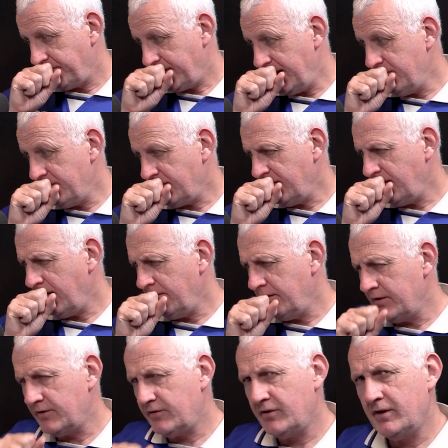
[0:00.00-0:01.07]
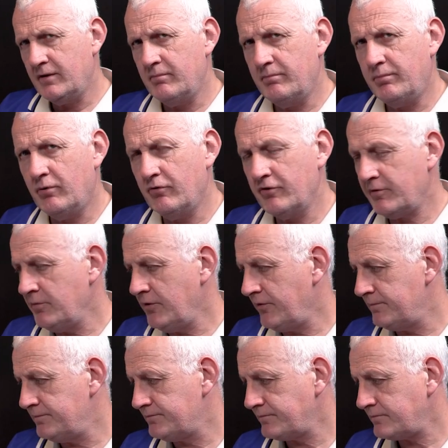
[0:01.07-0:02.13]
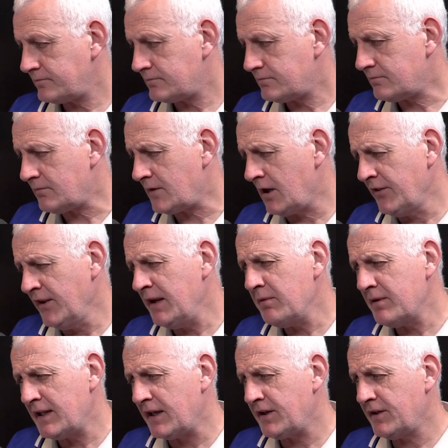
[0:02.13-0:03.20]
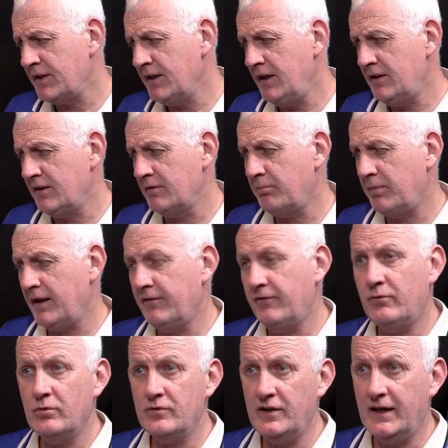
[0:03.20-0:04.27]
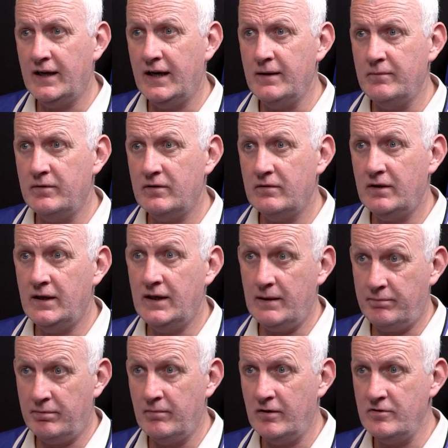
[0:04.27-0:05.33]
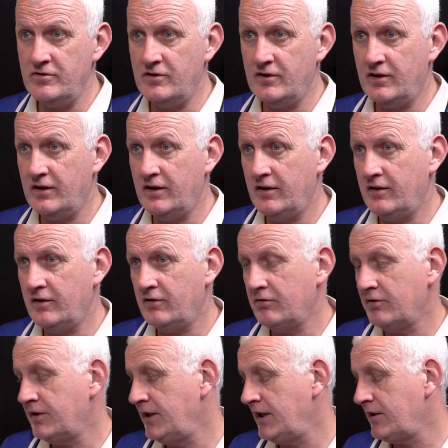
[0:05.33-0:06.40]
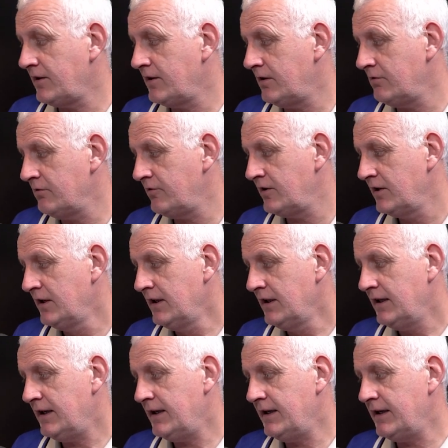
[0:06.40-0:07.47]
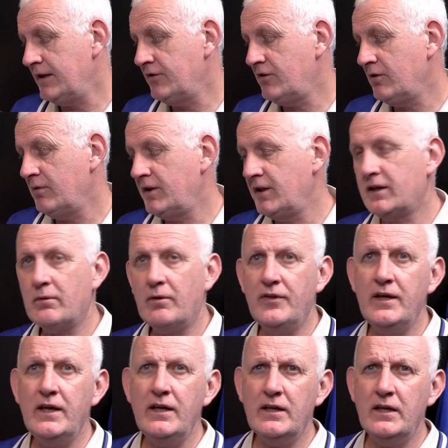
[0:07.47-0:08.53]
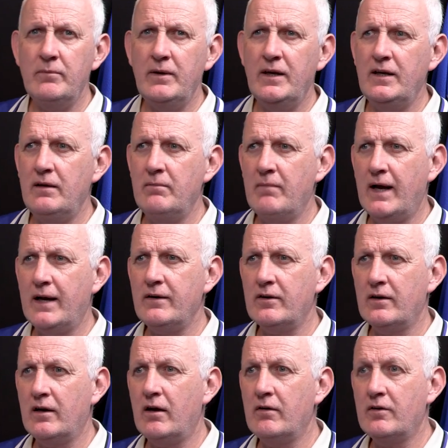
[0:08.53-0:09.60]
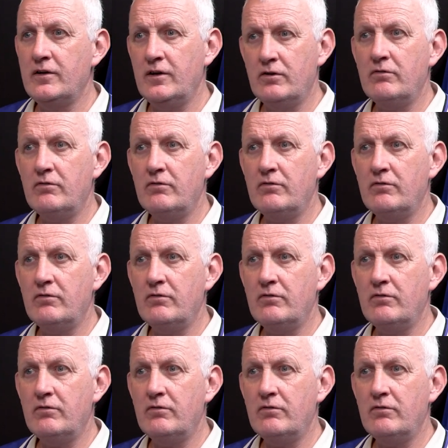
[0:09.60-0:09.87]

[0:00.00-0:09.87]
He was on loan at Portsmouth. I think it was last season, played 40 games in their promotion season, scored 6 goals and 2 assists. So I think he's going to be in demand on loan, because he's